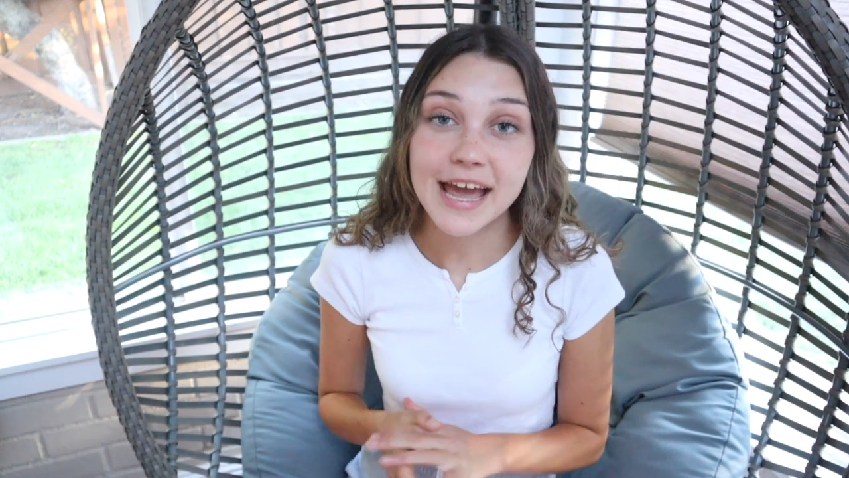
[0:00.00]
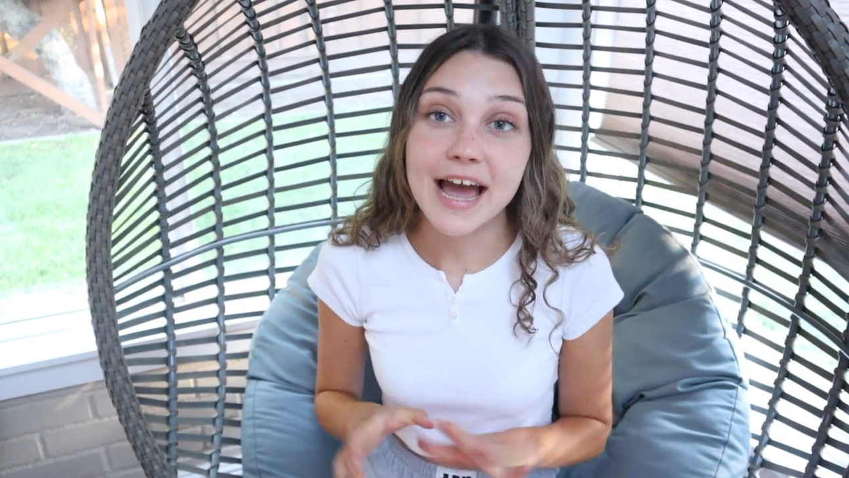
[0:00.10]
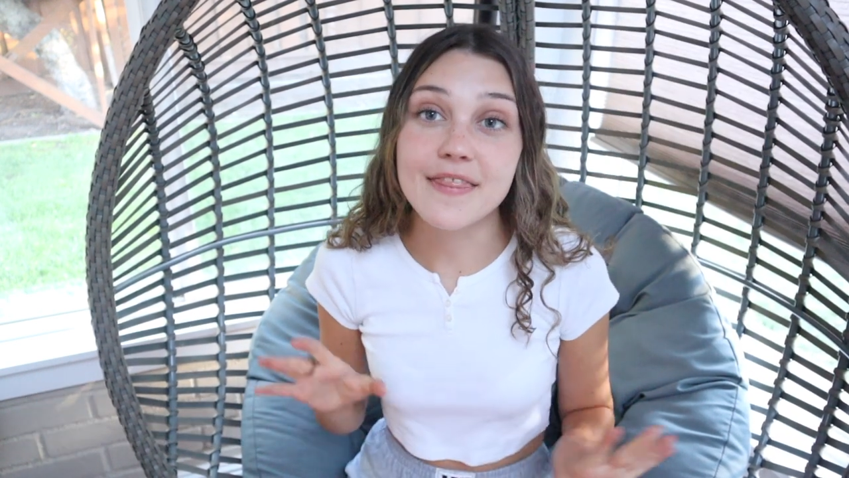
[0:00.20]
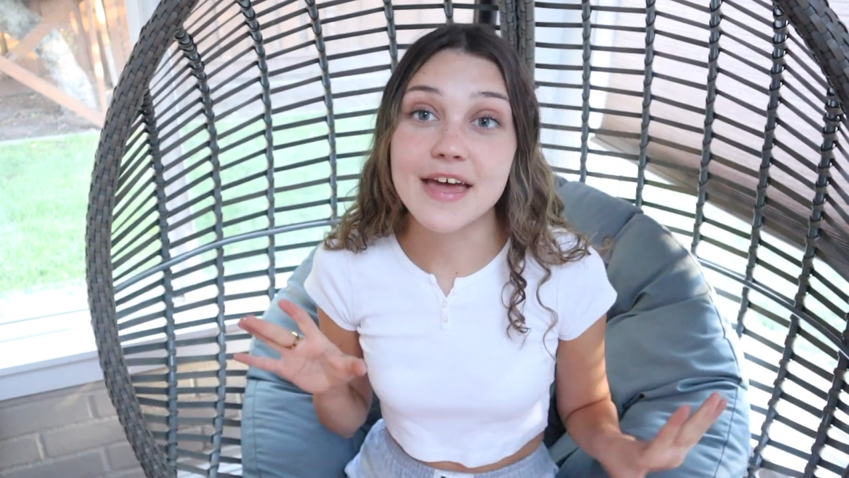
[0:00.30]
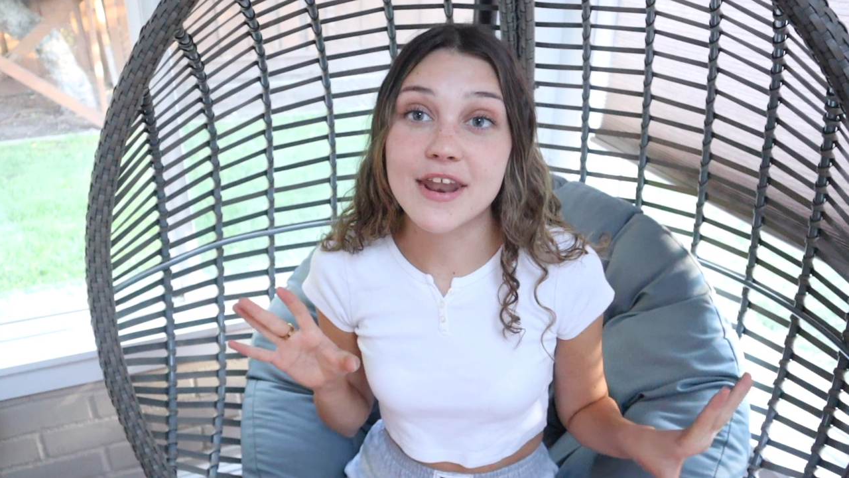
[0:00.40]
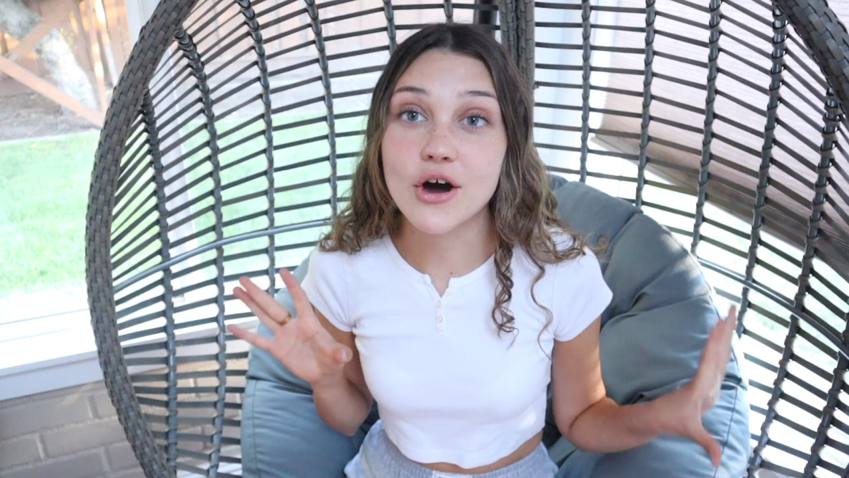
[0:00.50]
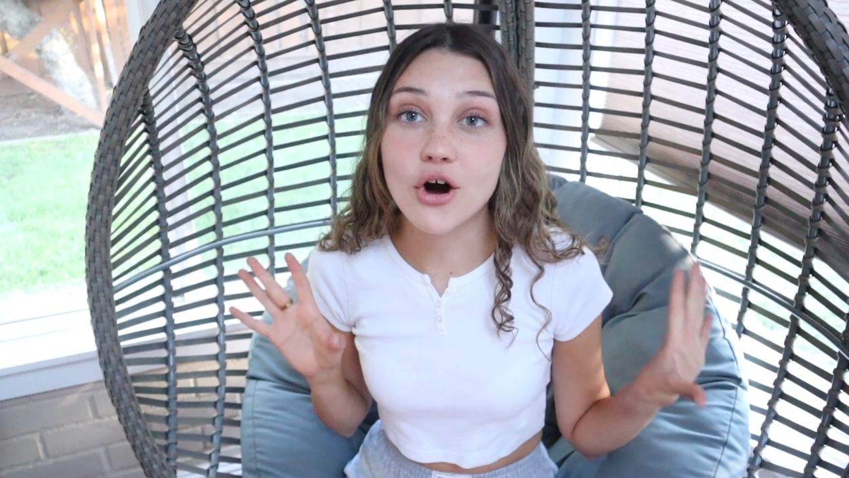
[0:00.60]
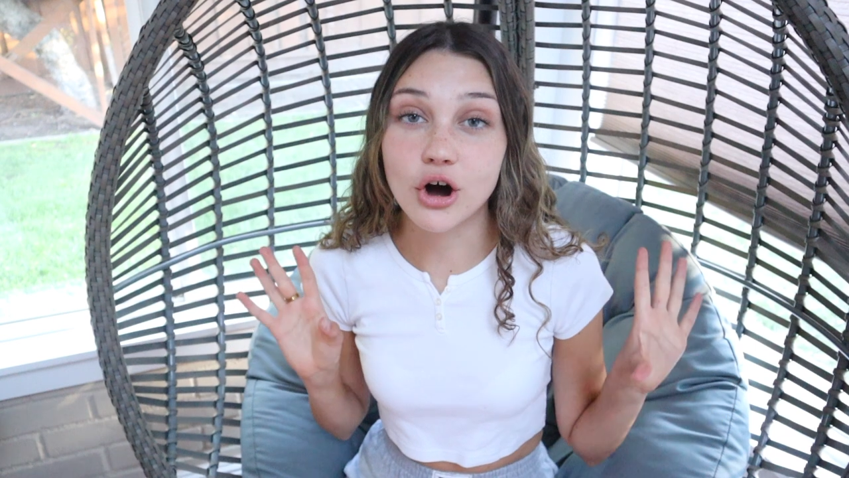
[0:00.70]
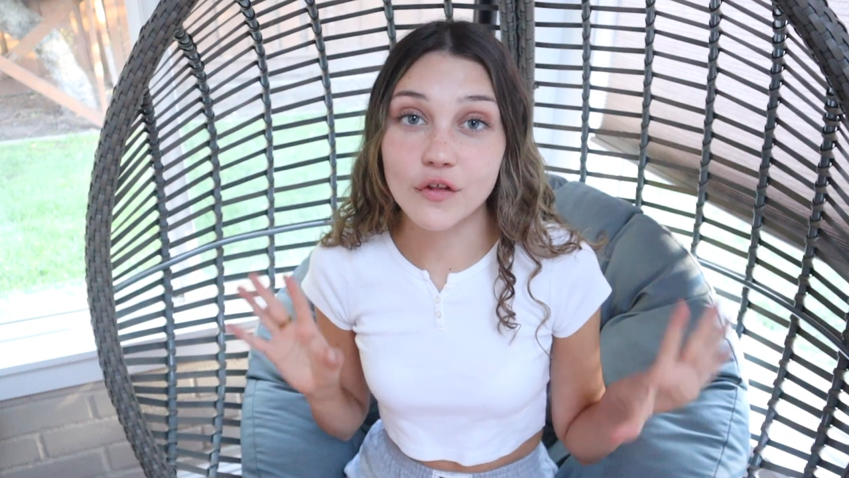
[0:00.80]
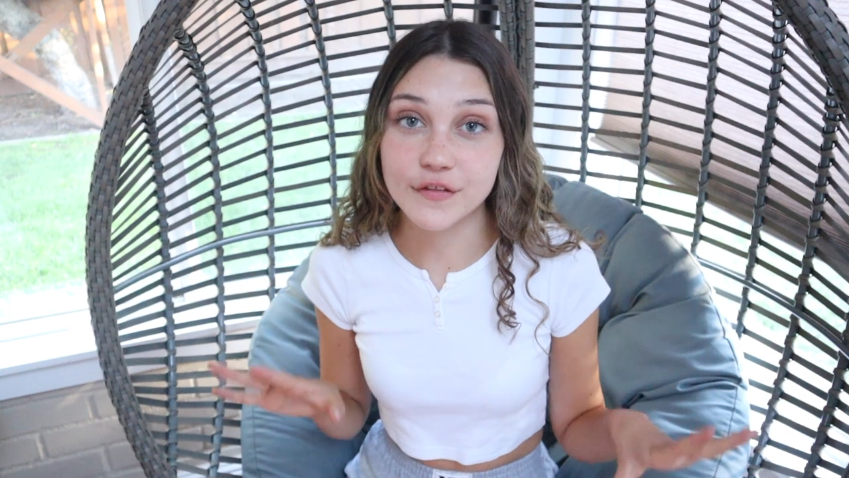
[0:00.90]
And then
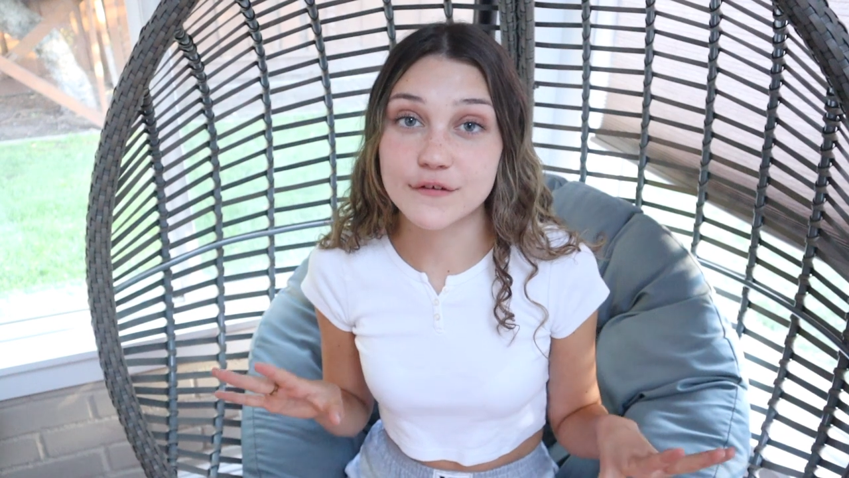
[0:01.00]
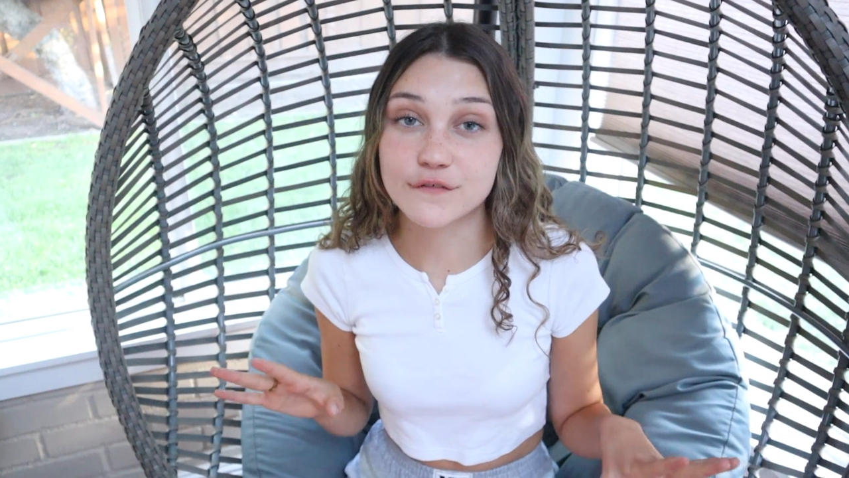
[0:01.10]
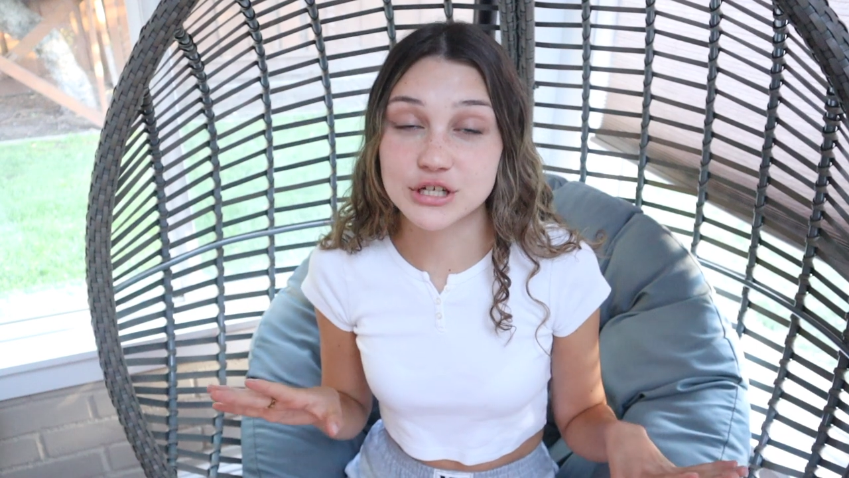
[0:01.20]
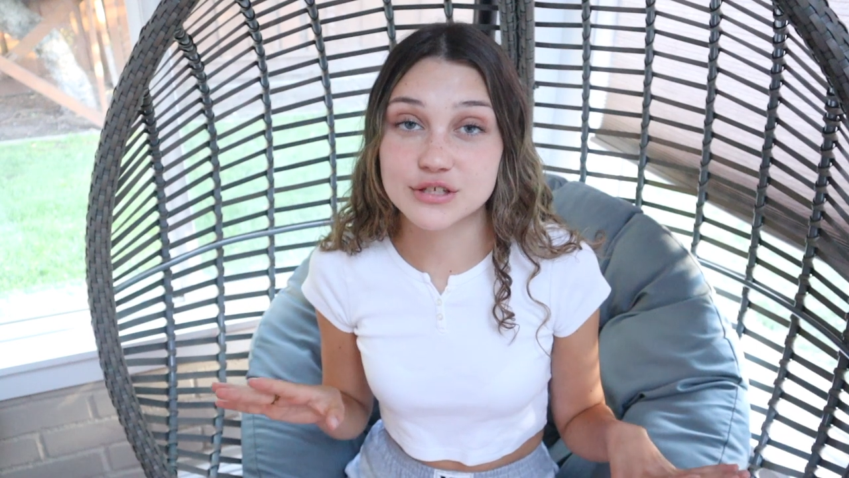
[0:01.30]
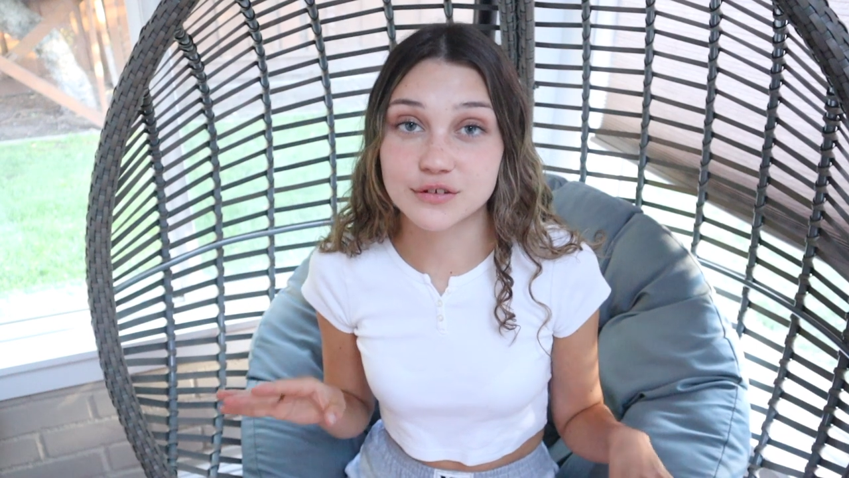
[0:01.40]
on the first